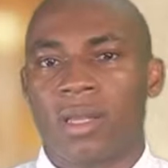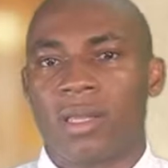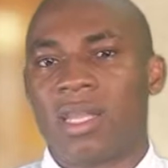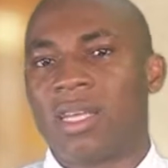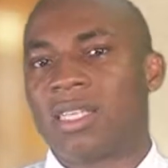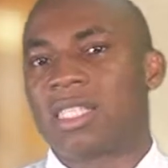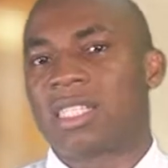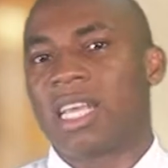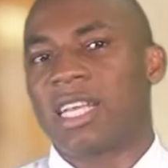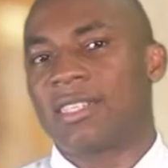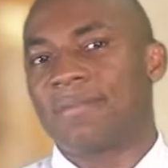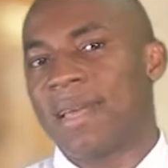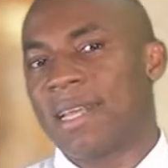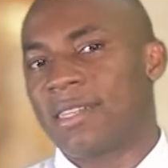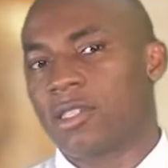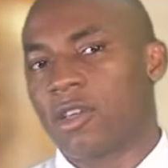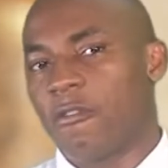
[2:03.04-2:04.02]
the
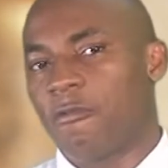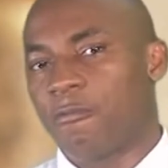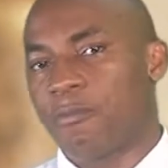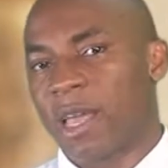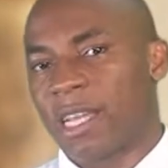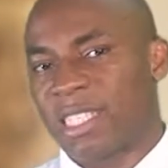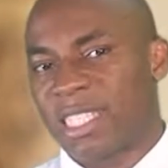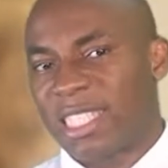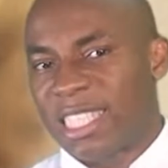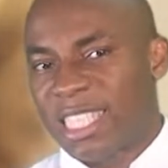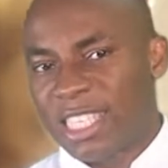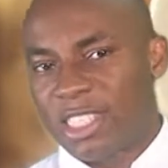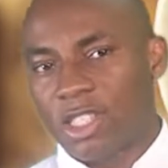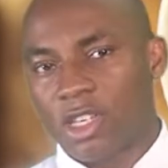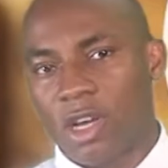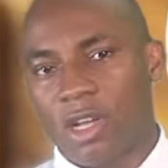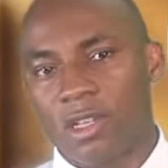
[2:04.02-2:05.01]
statement of
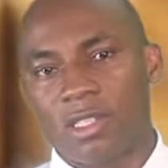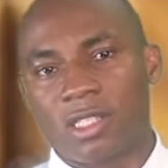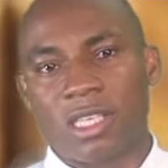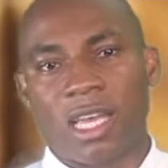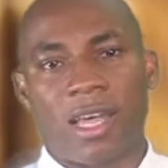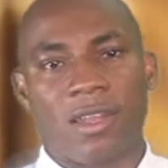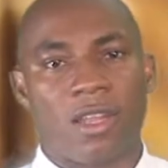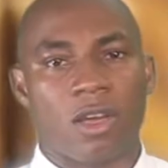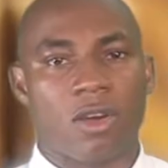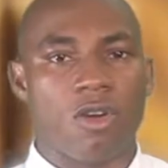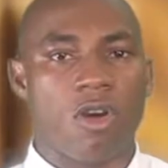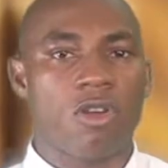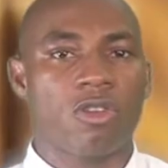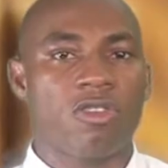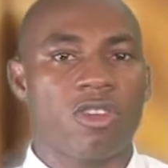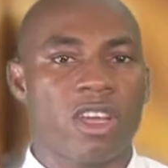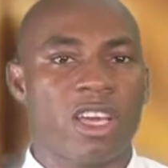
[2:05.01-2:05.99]
petitions and the
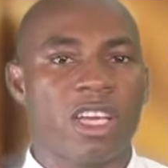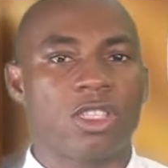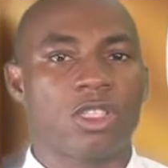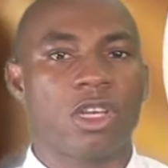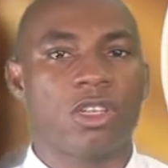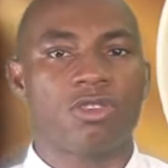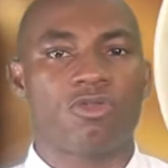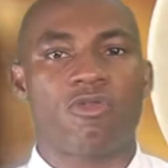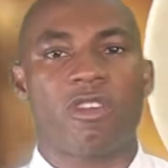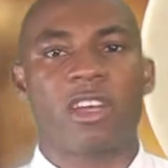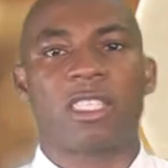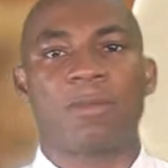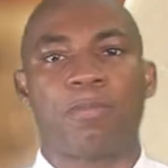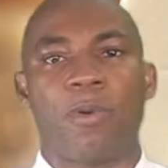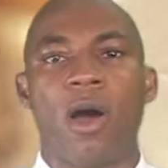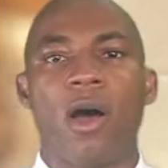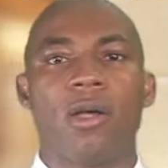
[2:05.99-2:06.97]
congregation's
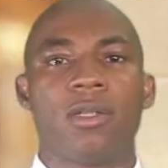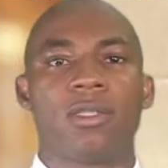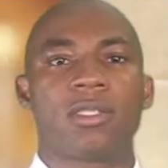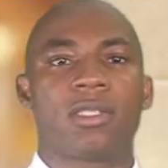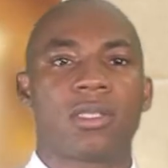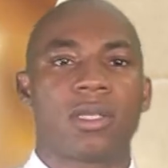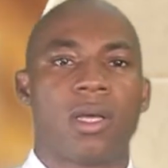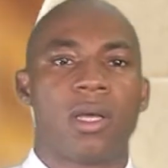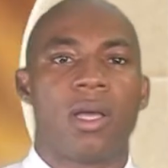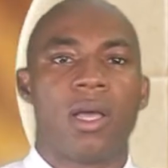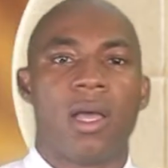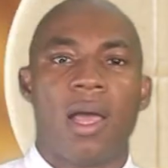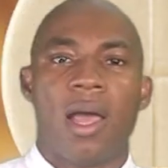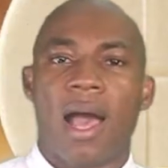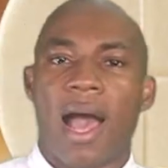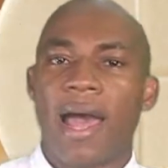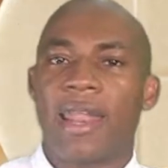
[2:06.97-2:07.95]
response,
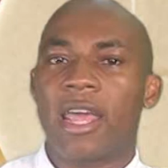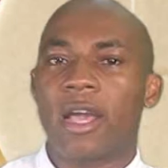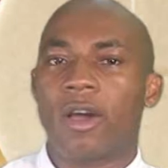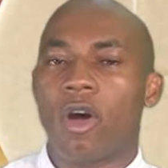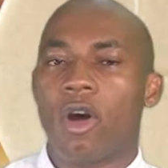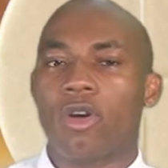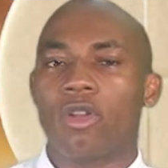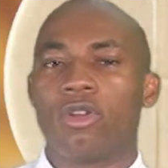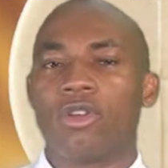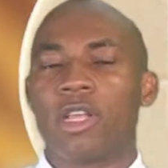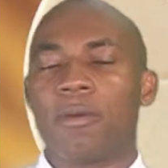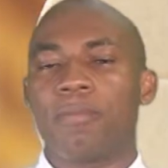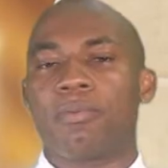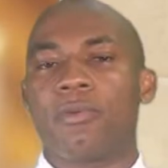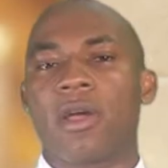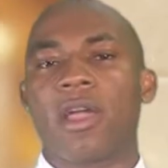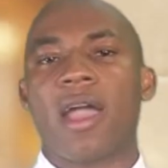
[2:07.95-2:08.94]
and a
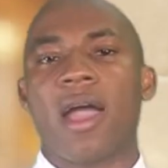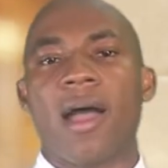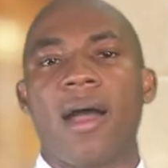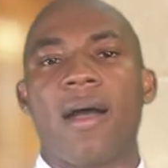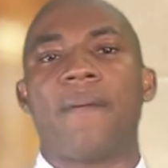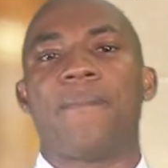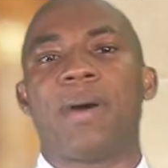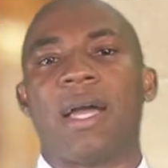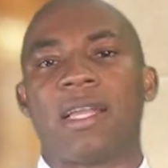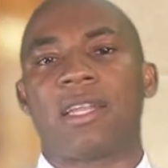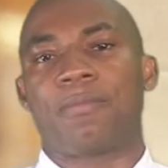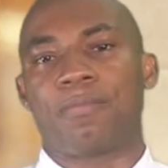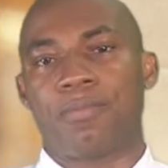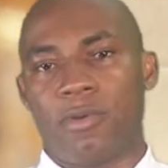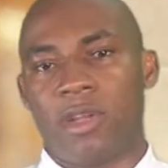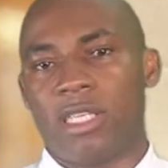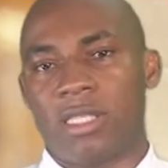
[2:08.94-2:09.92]
concluding prayer by the
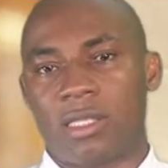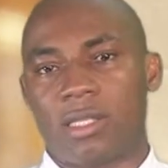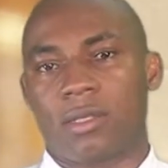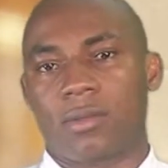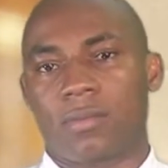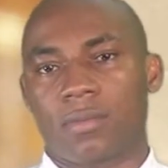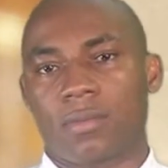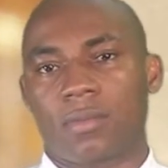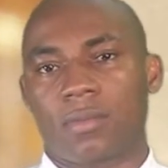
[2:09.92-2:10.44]
priest.